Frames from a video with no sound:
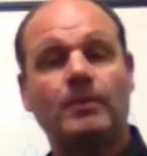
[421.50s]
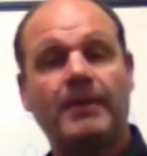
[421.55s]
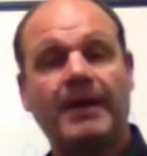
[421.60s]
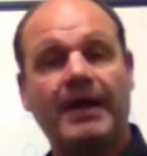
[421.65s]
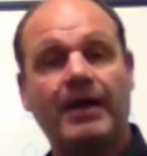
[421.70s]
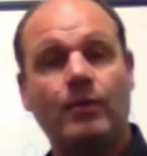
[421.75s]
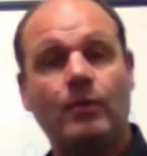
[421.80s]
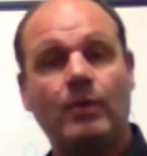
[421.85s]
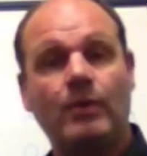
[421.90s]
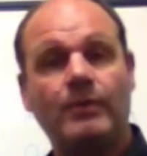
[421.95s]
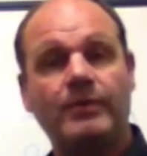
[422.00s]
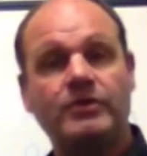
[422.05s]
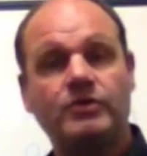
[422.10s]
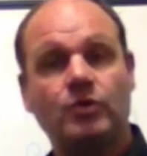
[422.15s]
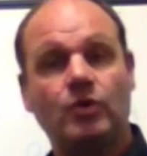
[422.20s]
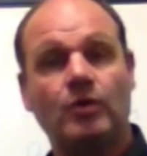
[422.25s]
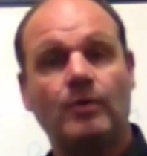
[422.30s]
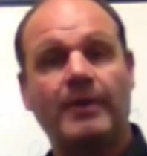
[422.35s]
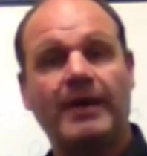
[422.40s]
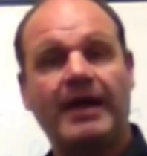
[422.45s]
about when we
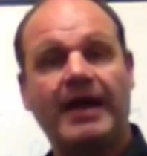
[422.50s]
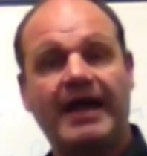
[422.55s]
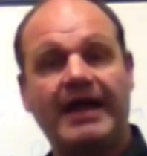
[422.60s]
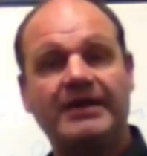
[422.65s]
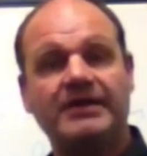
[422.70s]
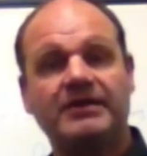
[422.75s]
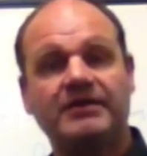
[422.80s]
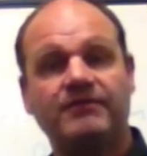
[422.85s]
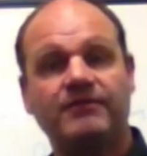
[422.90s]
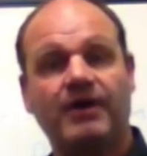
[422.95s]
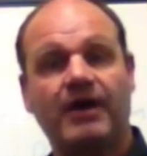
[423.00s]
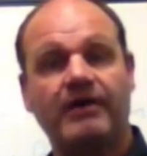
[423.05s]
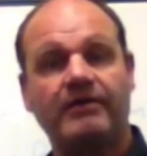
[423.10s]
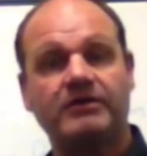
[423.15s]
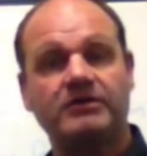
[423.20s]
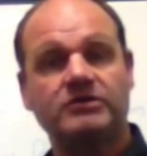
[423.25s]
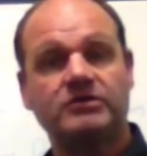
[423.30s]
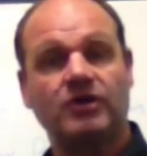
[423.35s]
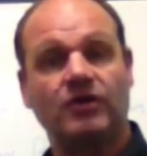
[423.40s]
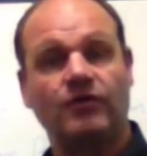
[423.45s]
talk about
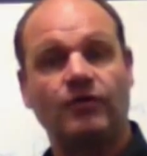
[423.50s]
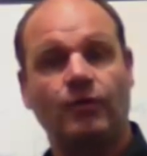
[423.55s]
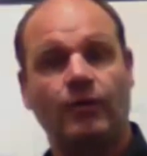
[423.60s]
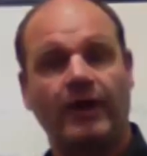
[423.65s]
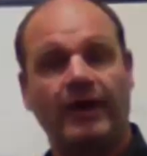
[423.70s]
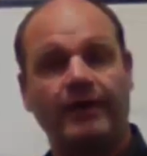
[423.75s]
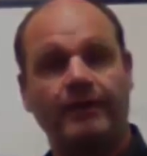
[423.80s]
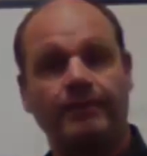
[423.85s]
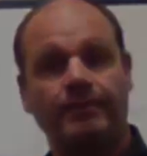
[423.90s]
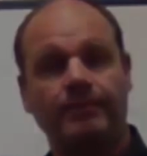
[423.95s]
antivirus software?